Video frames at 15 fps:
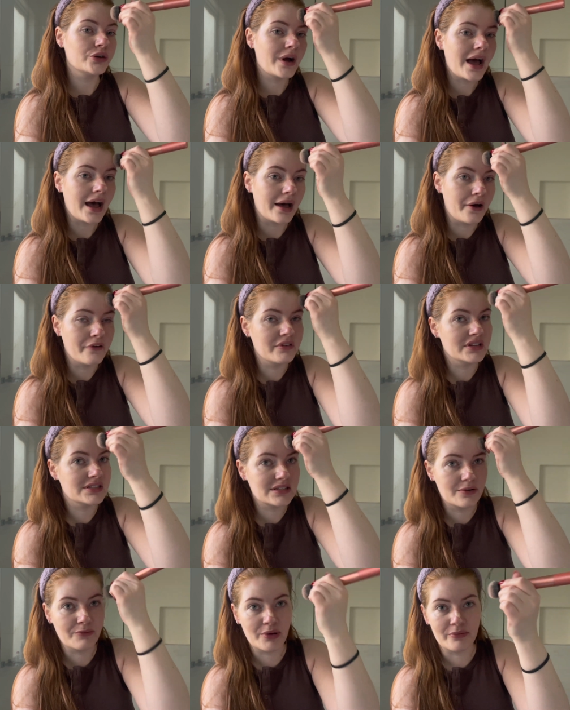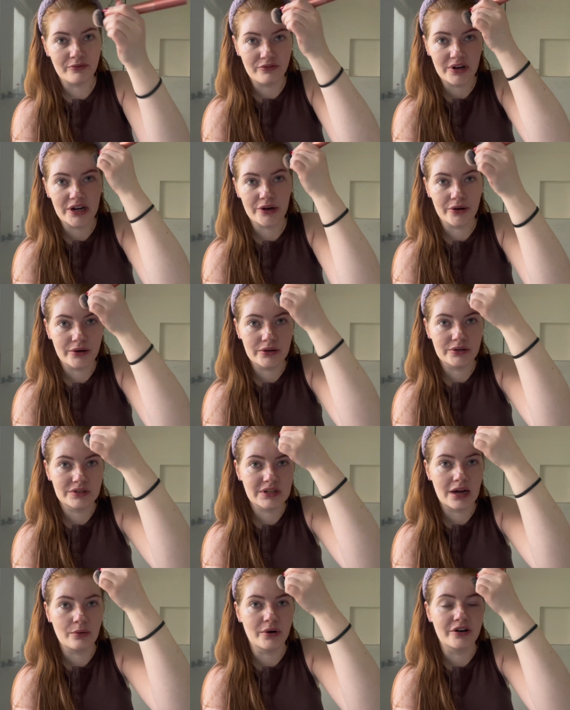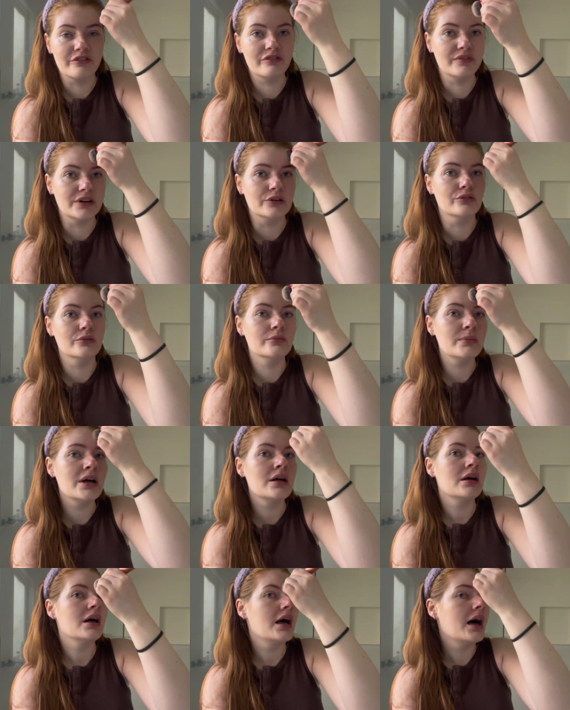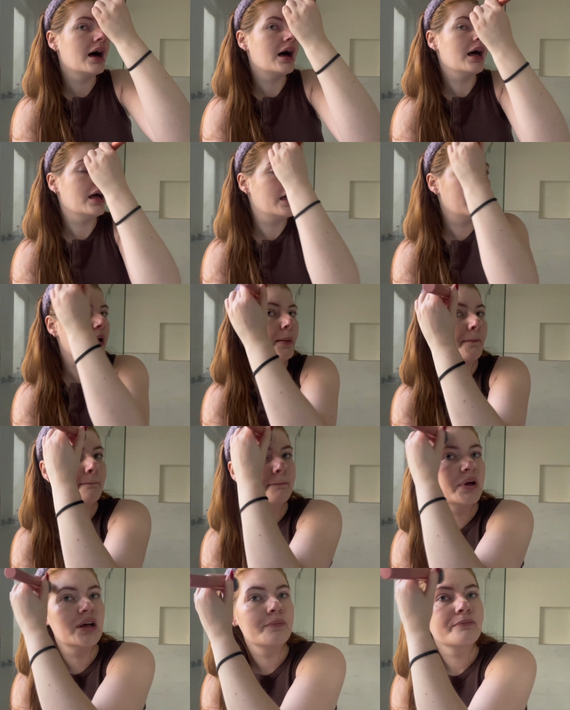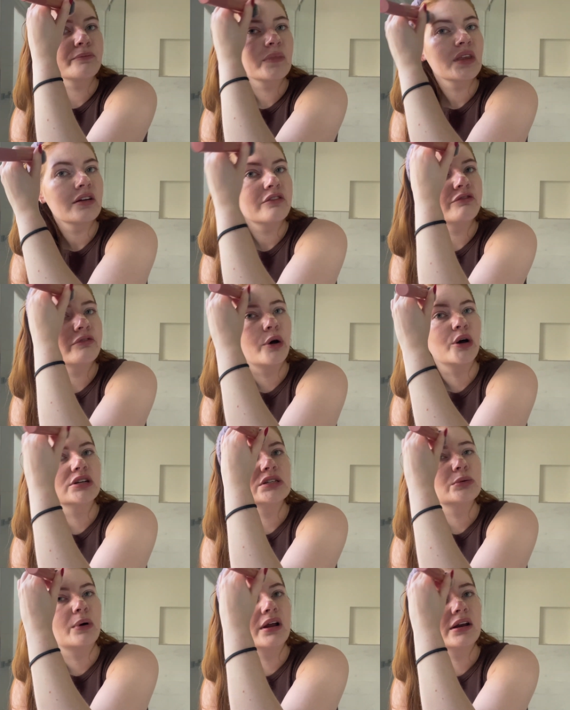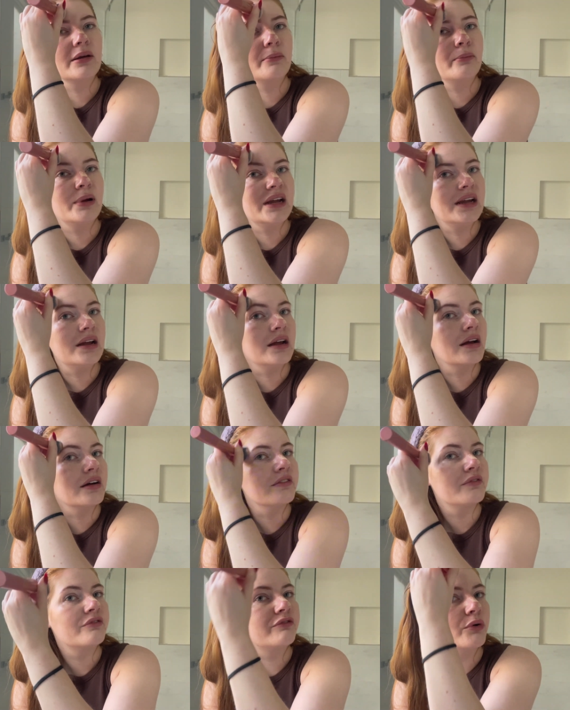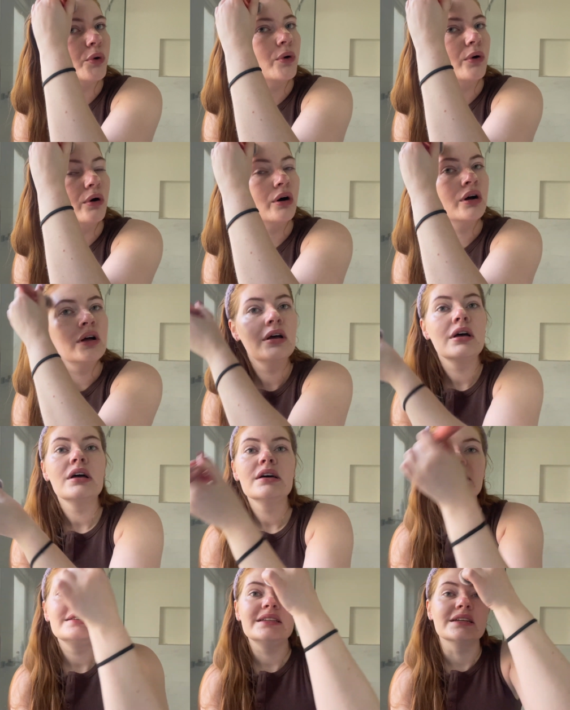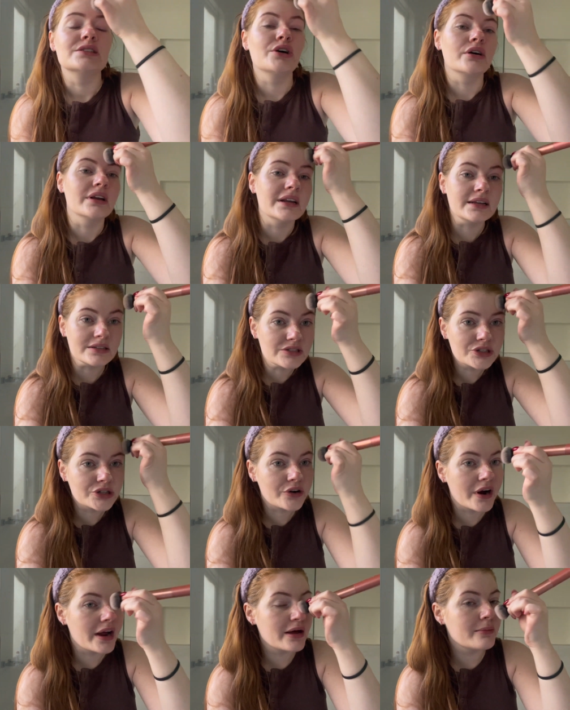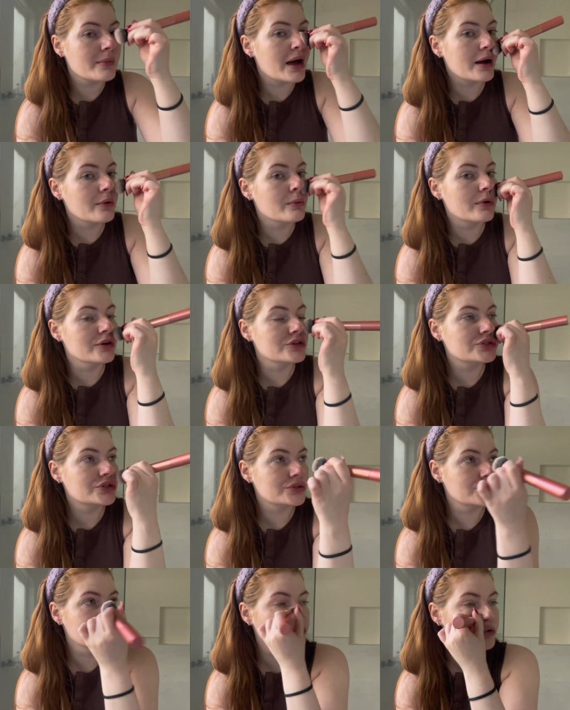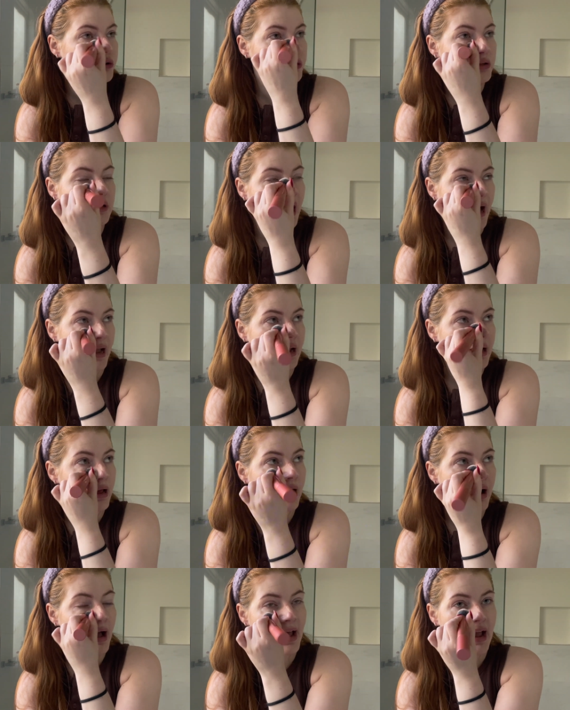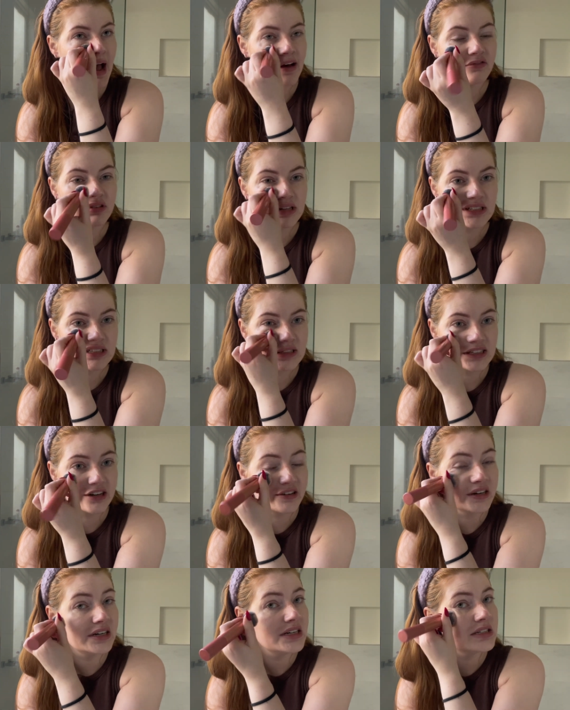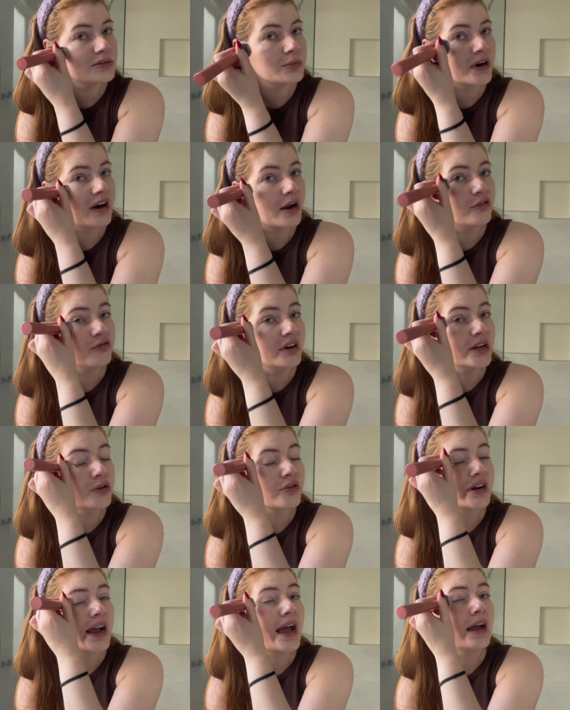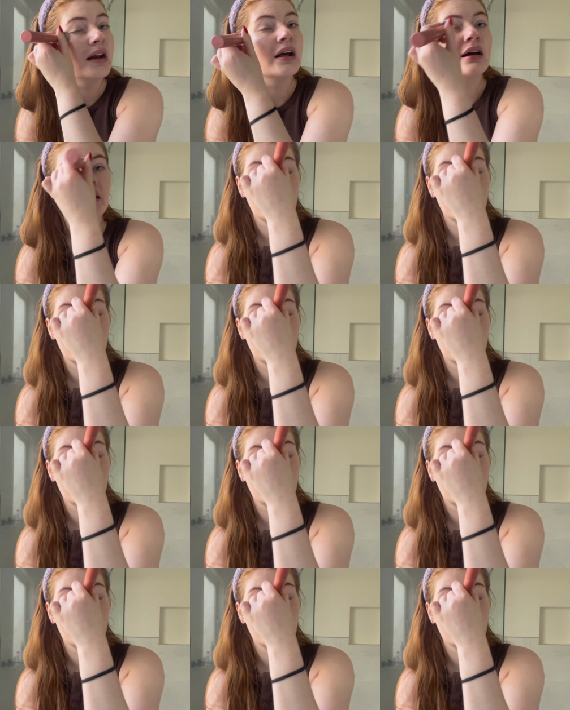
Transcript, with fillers: have some videos I wanna film um, first one being for TikTok and Instagram. I want to do like, I have this series where I recreate